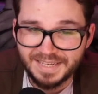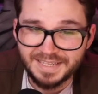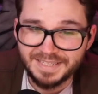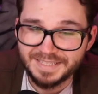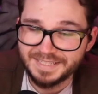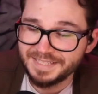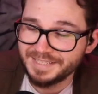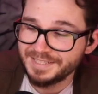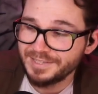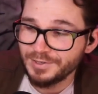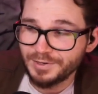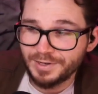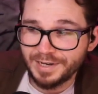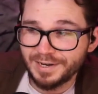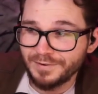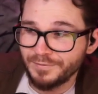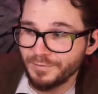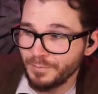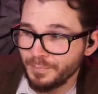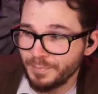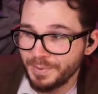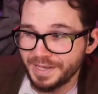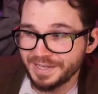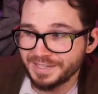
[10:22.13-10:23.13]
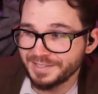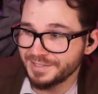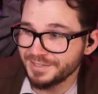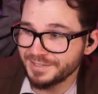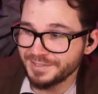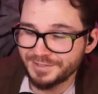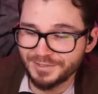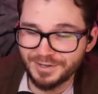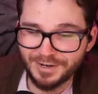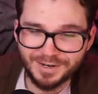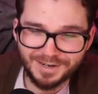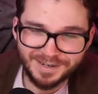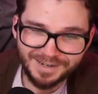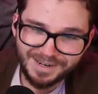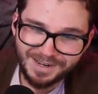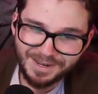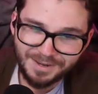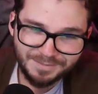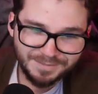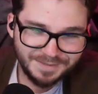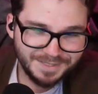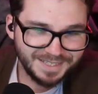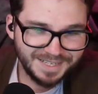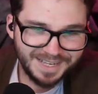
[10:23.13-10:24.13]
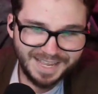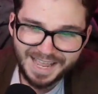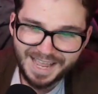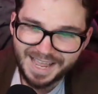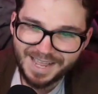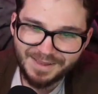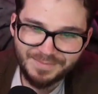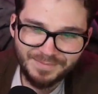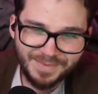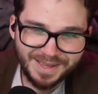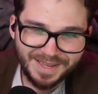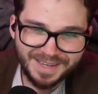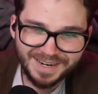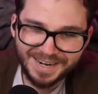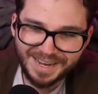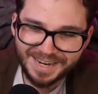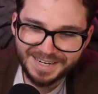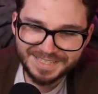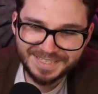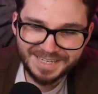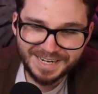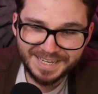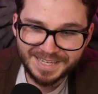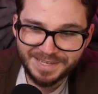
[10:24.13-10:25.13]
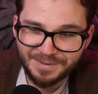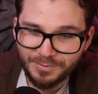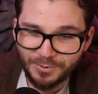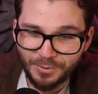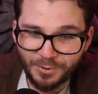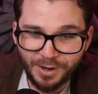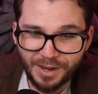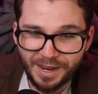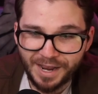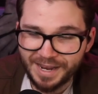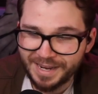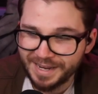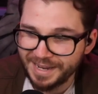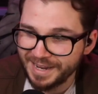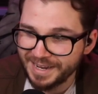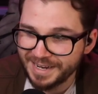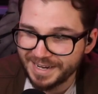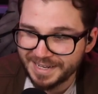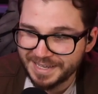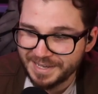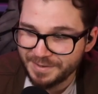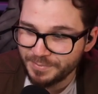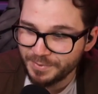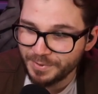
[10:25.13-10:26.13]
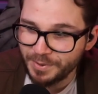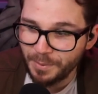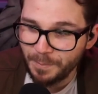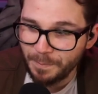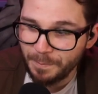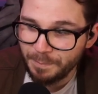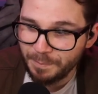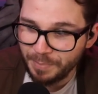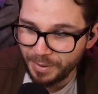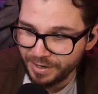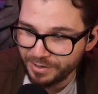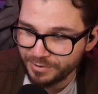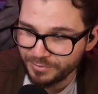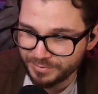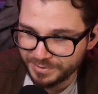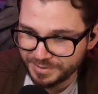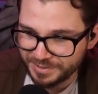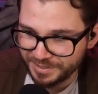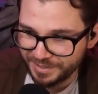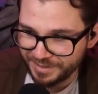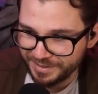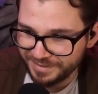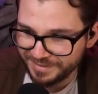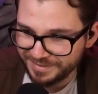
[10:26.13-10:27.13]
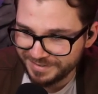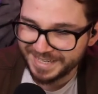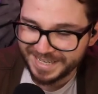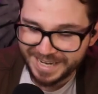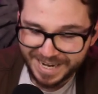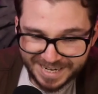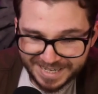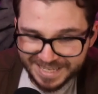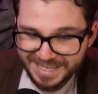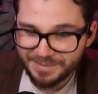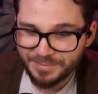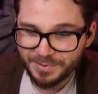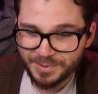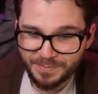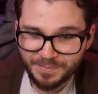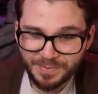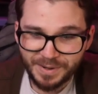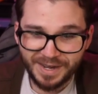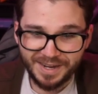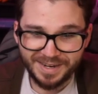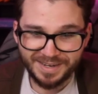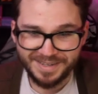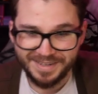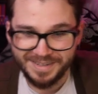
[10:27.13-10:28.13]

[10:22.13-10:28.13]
She's still kind of a bitch to start. I'm just, hey man, I just gotta keep it. I, I gotta keep it a buck with y'all. Gotta keep it a buck.